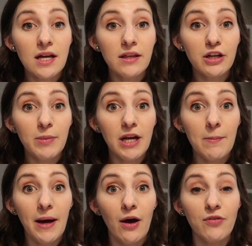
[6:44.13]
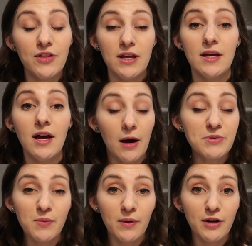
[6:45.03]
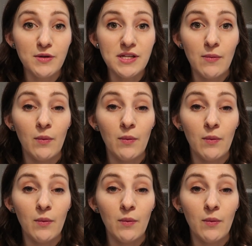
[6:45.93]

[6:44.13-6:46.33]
a little bit about the cups we were using